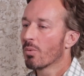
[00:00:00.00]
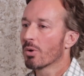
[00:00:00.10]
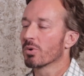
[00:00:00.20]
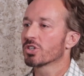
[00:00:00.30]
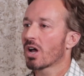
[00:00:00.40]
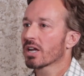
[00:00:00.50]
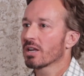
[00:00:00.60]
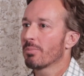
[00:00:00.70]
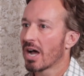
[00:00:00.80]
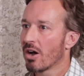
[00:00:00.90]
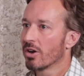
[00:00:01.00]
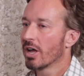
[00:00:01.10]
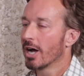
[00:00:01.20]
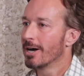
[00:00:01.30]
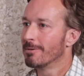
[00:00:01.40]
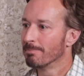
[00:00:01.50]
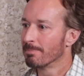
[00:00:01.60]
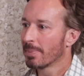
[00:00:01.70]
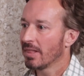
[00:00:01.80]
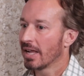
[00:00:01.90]
When we're talking about
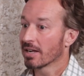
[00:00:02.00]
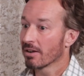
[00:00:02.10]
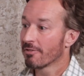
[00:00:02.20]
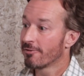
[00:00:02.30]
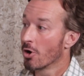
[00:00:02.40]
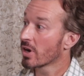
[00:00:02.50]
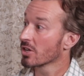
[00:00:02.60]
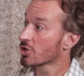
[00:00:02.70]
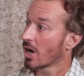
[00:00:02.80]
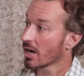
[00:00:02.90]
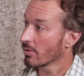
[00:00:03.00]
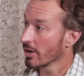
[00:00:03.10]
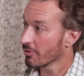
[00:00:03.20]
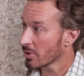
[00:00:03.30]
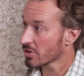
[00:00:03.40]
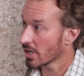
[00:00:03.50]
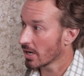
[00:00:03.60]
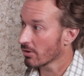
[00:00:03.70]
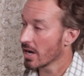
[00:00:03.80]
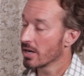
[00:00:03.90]
like focused Shockwave per
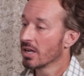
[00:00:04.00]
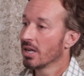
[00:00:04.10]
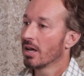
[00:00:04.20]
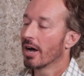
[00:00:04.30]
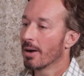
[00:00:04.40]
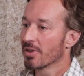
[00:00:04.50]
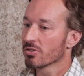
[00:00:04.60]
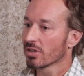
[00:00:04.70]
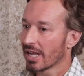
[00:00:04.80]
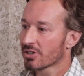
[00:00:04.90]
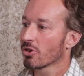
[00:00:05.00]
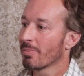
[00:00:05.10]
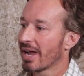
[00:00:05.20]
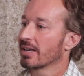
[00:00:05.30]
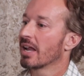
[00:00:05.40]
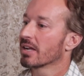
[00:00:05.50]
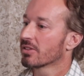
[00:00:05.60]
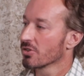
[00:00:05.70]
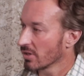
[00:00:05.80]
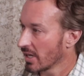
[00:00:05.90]
se, right? There's electromagnetic,
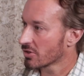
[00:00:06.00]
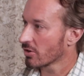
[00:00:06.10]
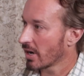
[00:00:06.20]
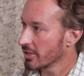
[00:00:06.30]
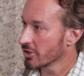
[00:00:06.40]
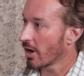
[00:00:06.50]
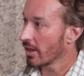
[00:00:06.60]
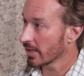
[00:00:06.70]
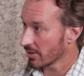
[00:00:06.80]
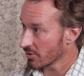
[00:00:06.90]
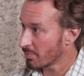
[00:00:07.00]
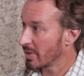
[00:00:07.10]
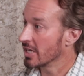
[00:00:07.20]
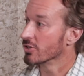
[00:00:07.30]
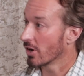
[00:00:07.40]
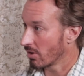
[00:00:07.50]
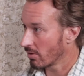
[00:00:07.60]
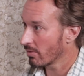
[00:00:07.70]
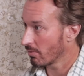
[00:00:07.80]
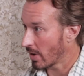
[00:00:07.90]
there's electrohydraulic, and there's piezo
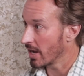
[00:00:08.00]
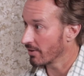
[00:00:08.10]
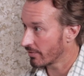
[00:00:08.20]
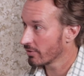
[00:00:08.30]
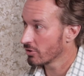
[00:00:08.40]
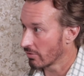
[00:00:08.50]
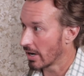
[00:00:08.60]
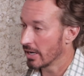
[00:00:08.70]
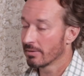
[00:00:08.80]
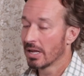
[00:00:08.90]
wave, right?